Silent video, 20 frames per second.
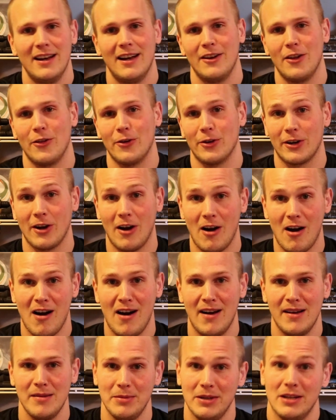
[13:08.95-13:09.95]
Another
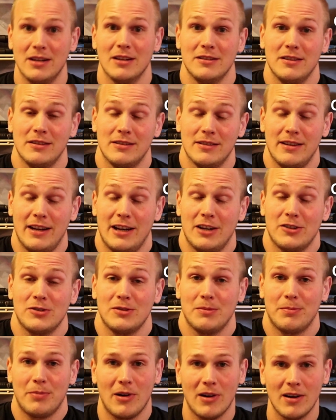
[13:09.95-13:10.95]
con, because it's a
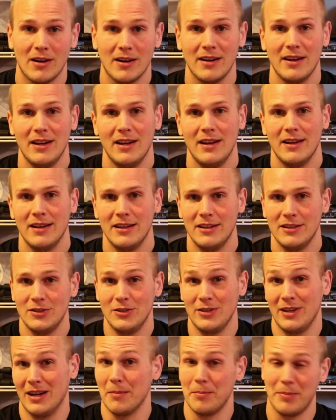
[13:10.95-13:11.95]
national park, is
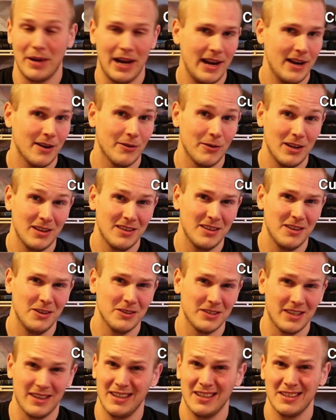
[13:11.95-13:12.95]
you gotta pay to rent
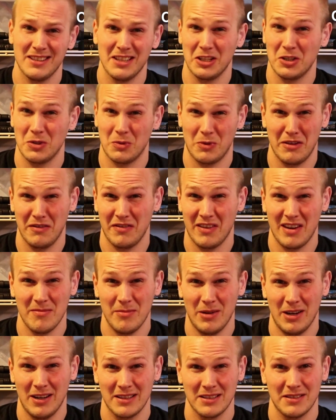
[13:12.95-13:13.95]
those. I think it's like 25
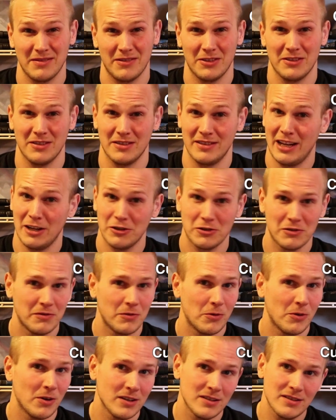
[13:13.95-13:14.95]
bucks versus national
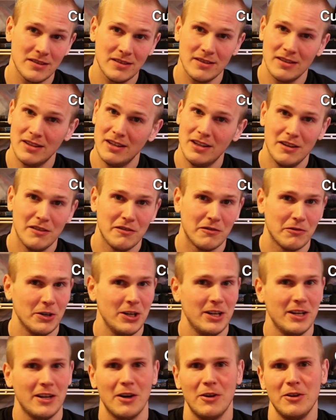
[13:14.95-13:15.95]
forests,
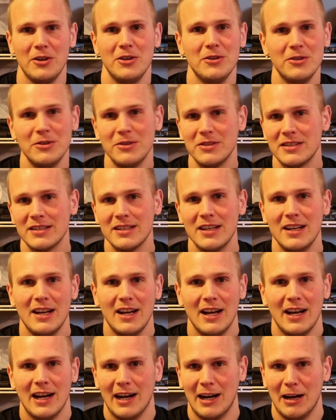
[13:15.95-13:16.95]
free to go use.
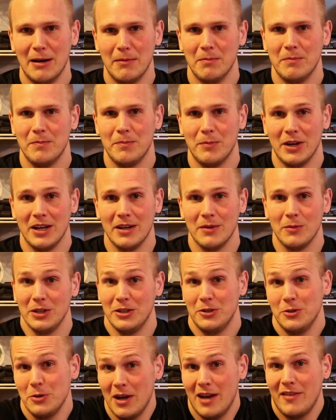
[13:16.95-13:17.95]
But we
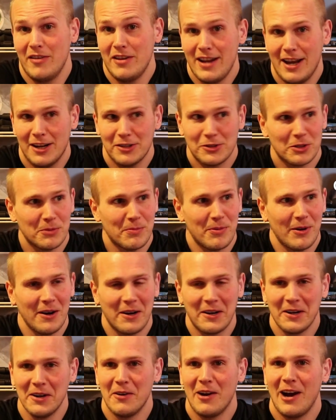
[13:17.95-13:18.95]
do have a national
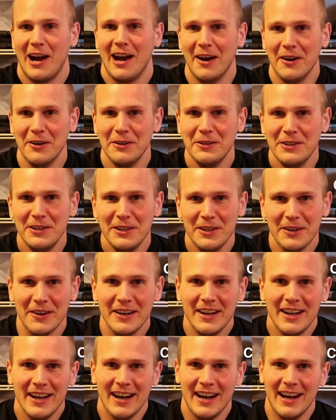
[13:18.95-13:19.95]
park in Ohio, who knew?
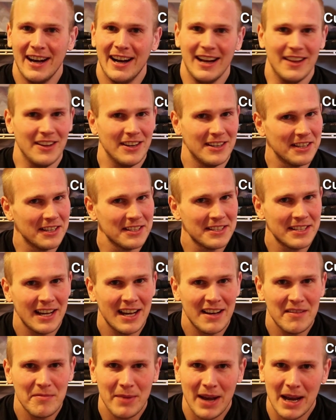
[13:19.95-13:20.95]
And it does
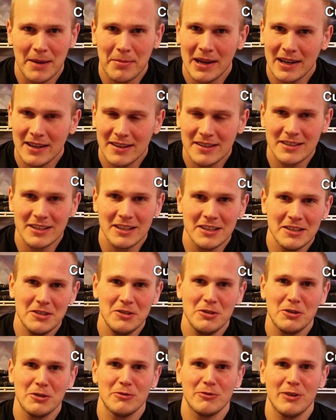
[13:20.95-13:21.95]
have backpacking sites
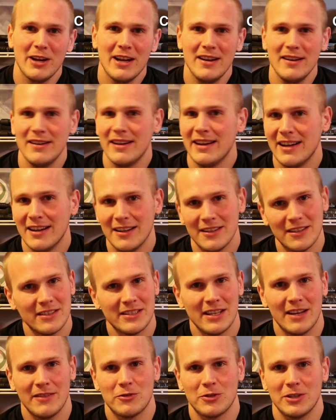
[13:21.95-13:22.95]
you can rent, and it does
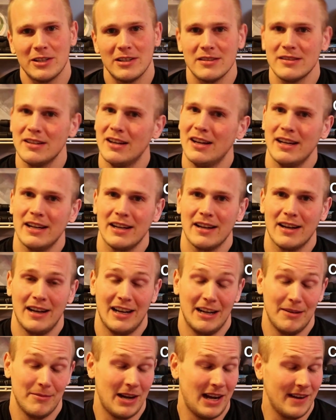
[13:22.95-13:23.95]
have trails to hike.
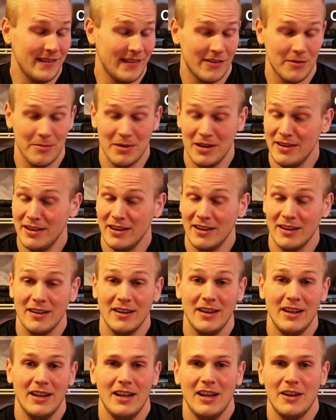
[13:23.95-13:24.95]
I've never been there.
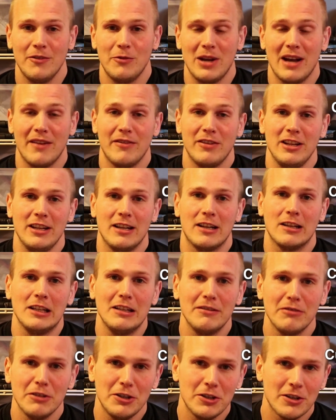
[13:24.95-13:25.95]
If we have any
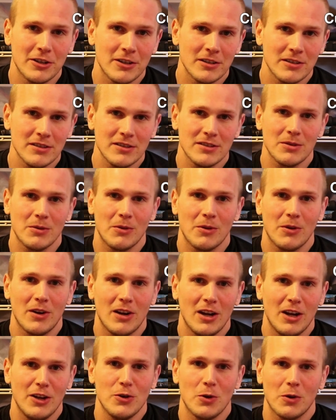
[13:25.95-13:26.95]
Clevelanders
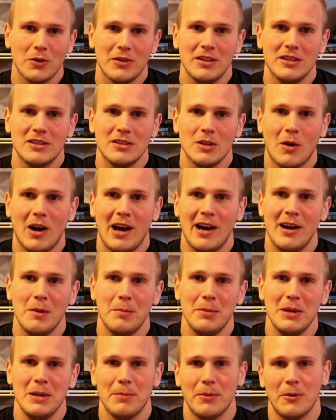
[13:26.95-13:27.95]
or Northeast Ohio
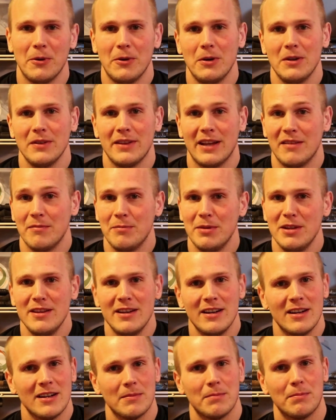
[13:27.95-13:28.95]
people that have been
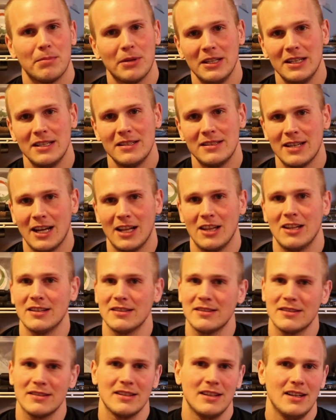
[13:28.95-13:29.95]
there, please tell
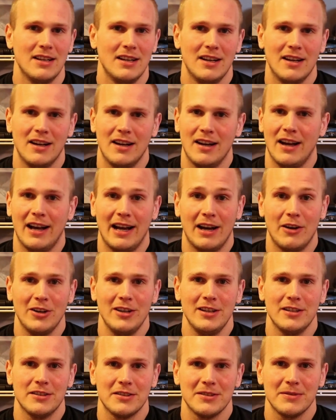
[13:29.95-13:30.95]
us how it
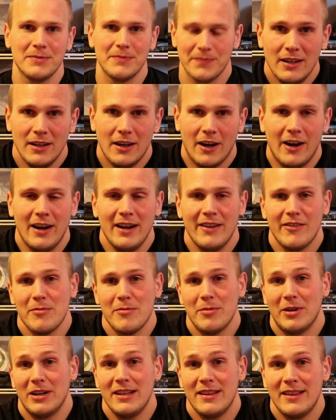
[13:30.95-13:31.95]
is. All right,
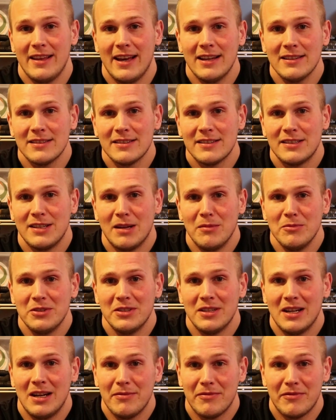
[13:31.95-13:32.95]
everybody, that sums
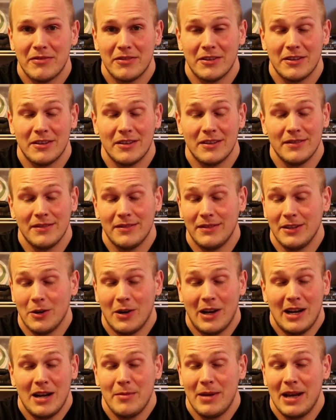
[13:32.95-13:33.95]
it up for the
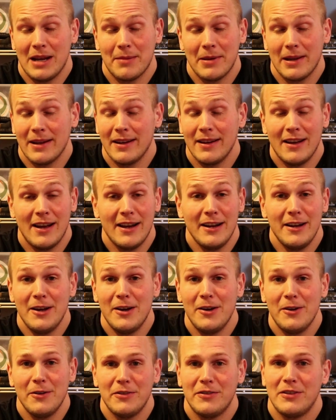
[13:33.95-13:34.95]
Ohio Backpacking I
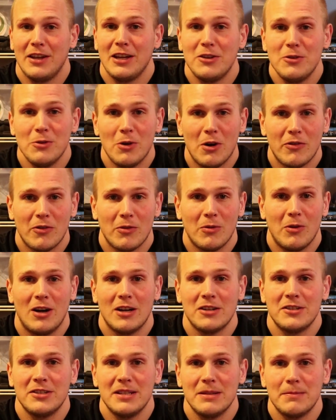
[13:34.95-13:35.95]
Know. Thank you all for
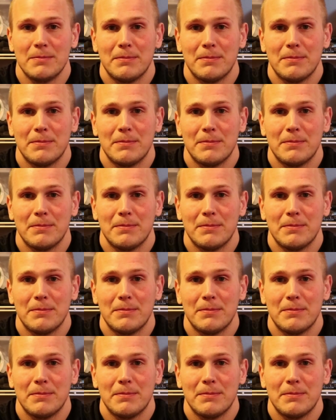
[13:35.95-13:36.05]
watching.